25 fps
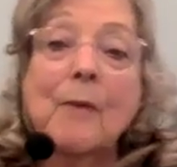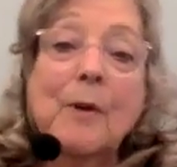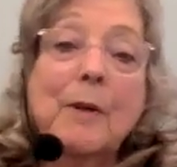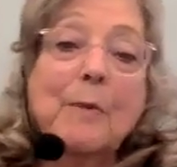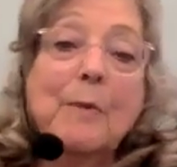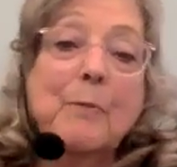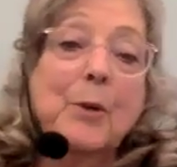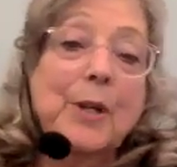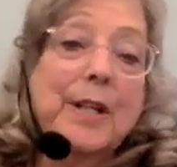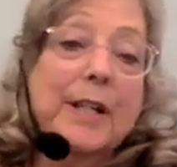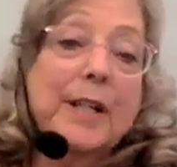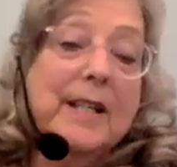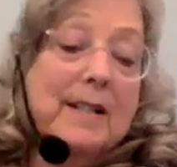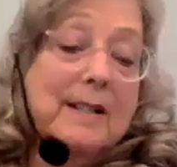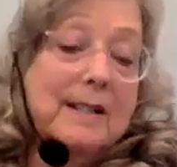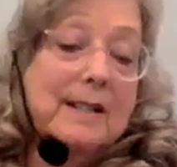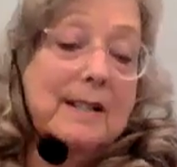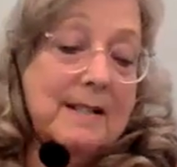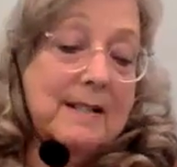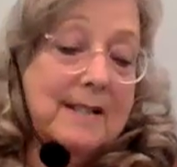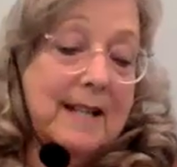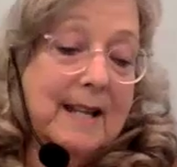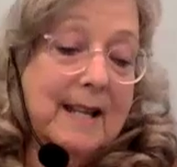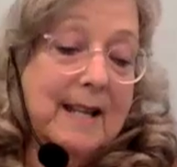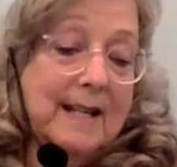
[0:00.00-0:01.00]
One morning,
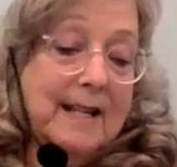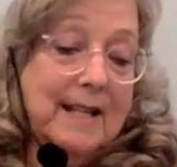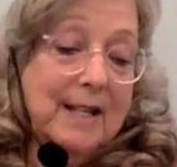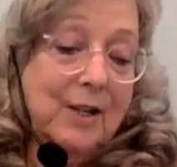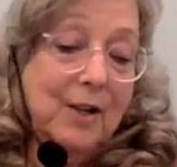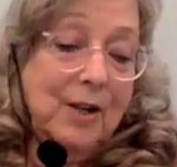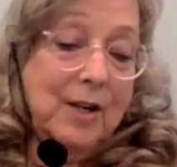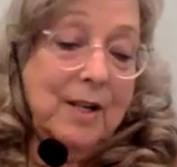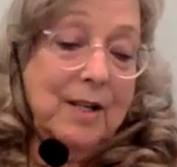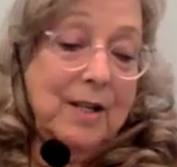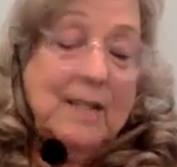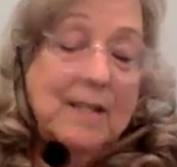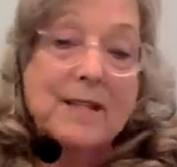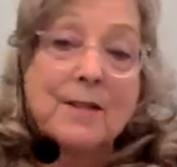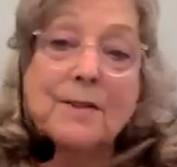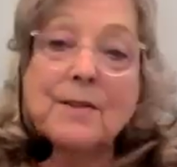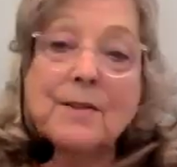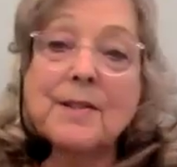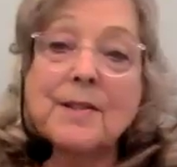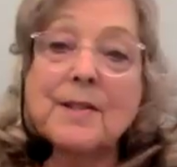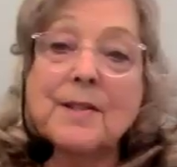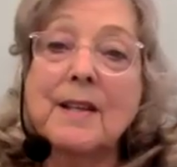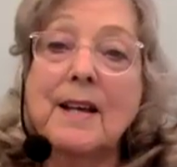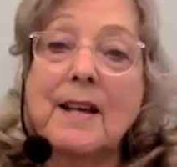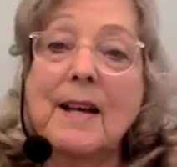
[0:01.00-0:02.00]
standing on a
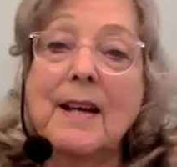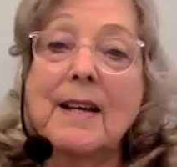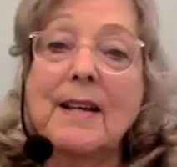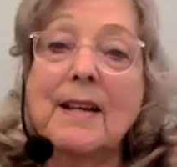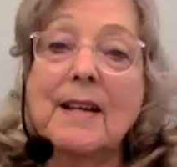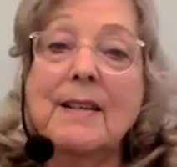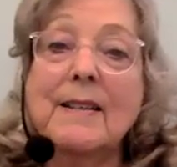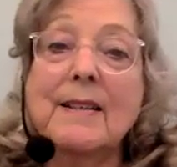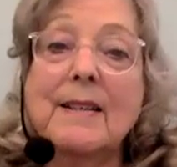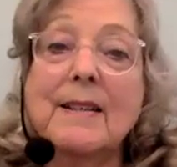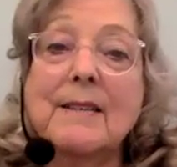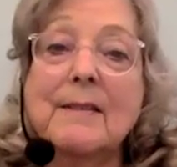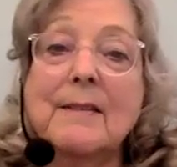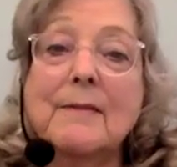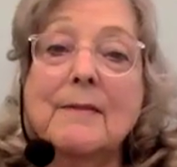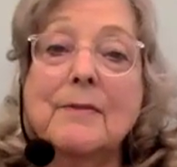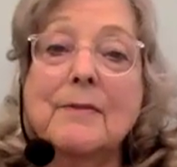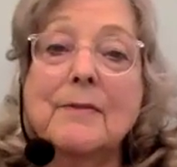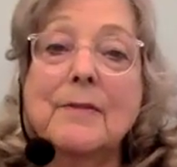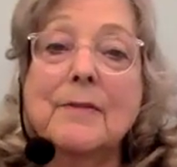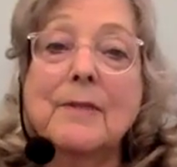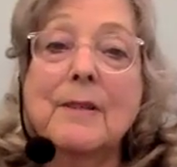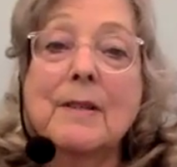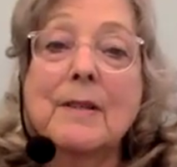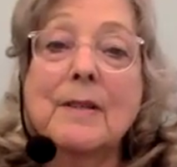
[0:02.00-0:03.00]
hillside
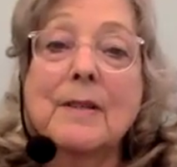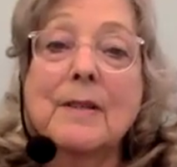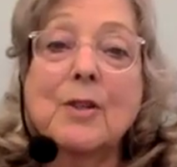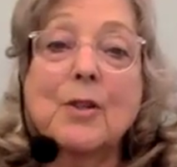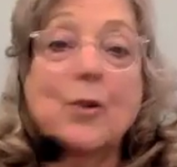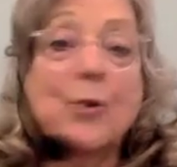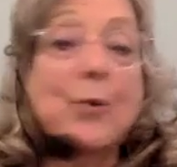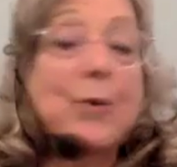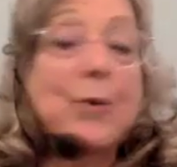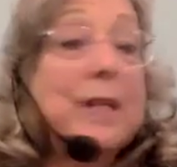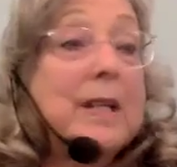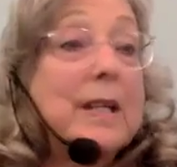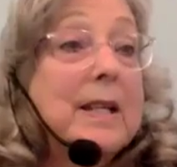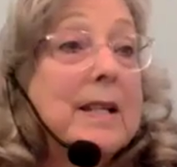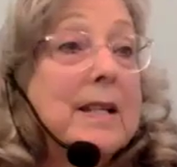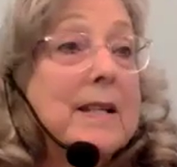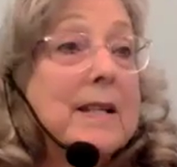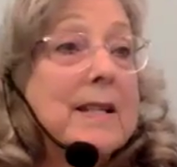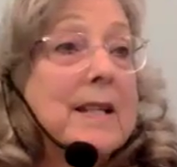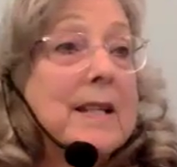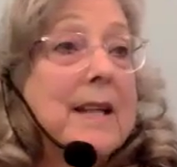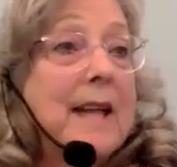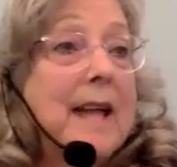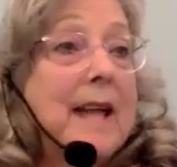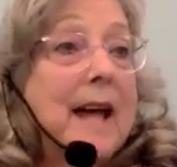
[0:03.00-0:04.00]
of trees
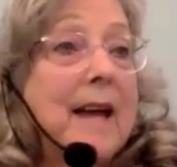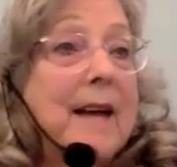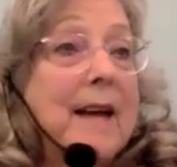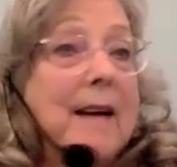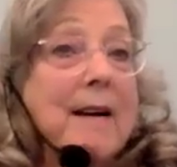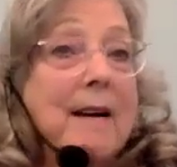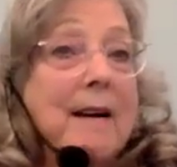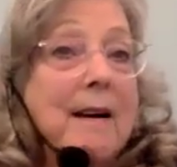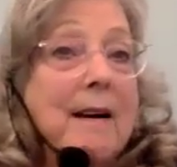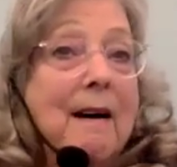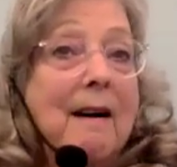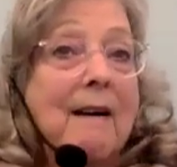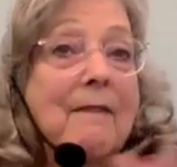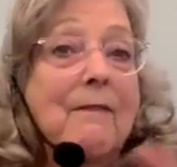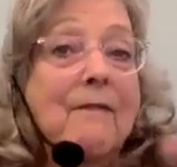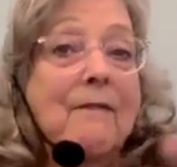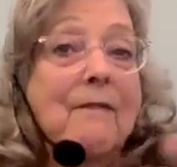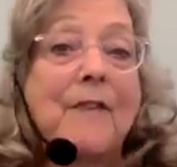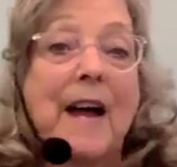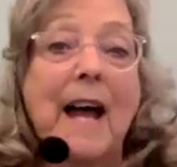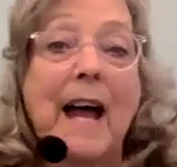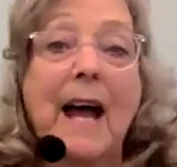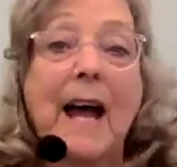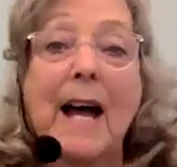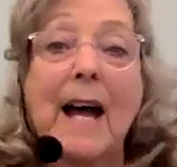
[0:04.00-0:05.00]
that had a
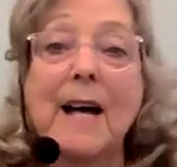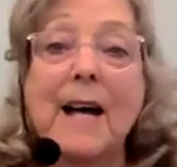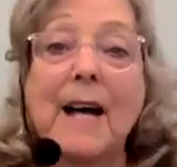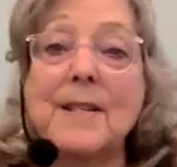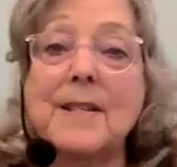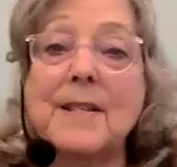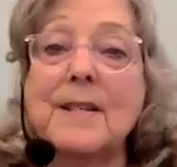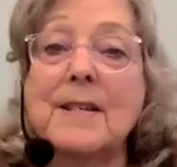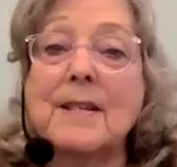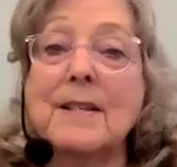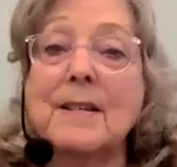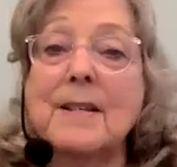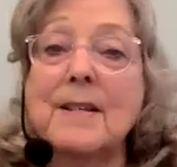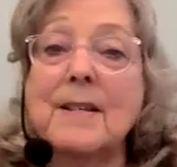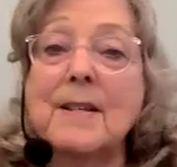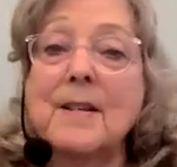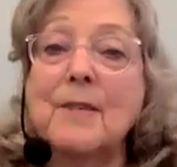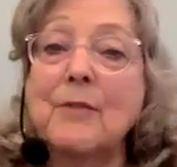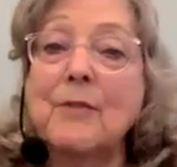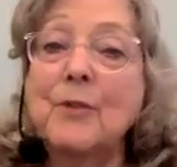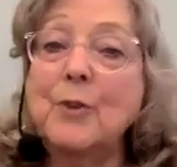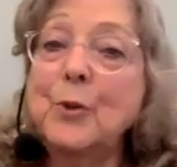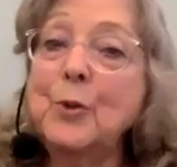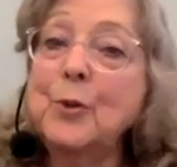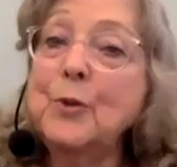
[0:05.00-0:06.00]
vast
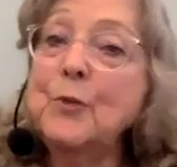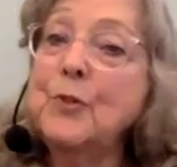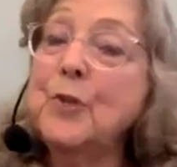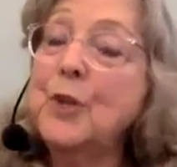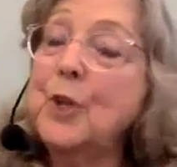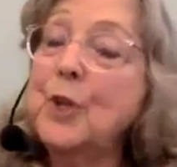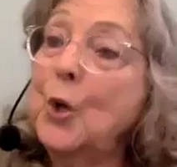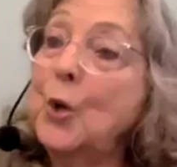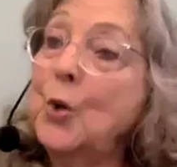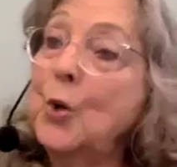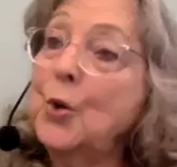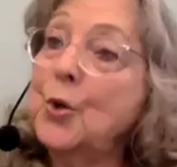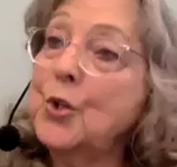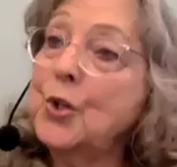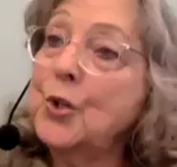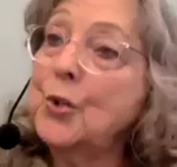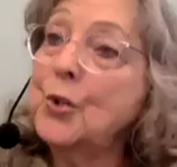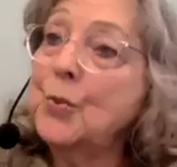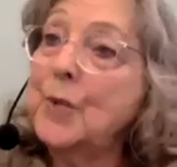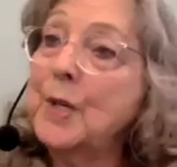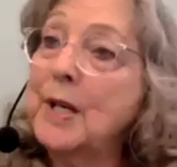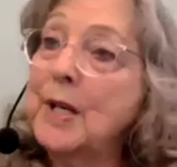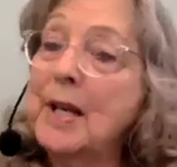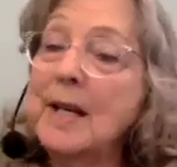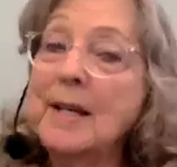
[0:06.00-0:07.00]
view of the
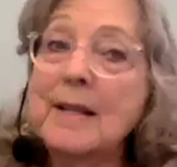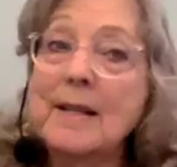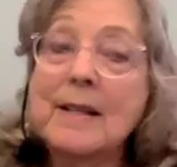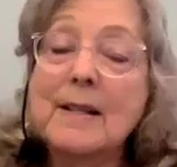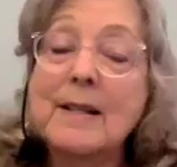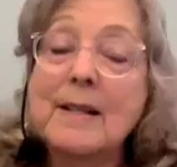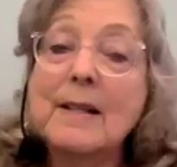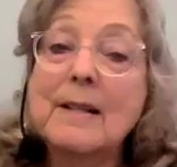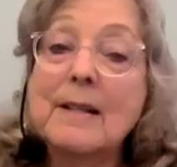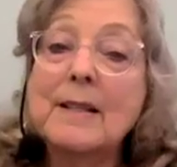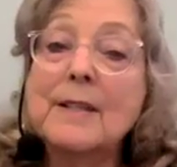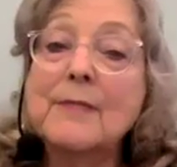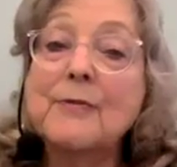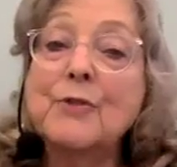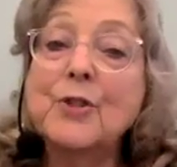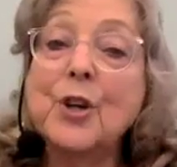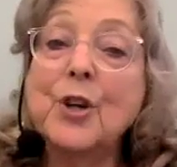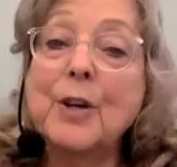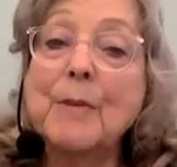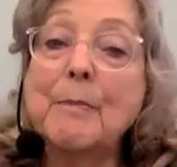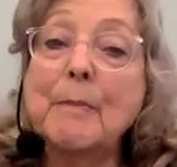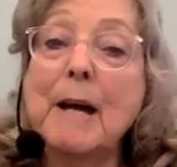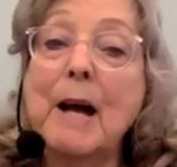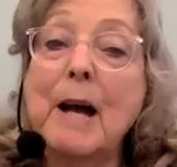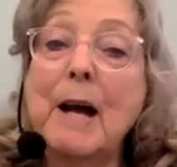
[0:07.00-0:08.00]
ocean when I lived
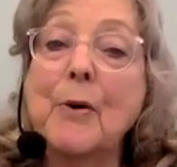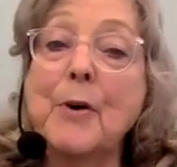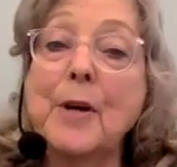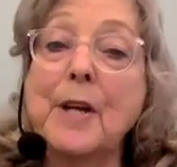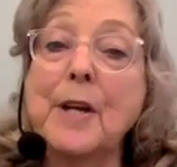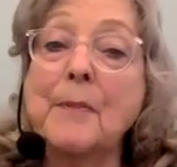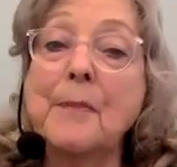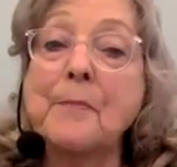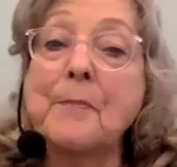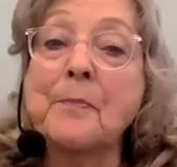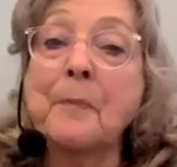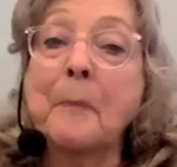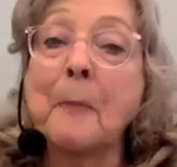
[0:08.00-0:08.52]
on Maui,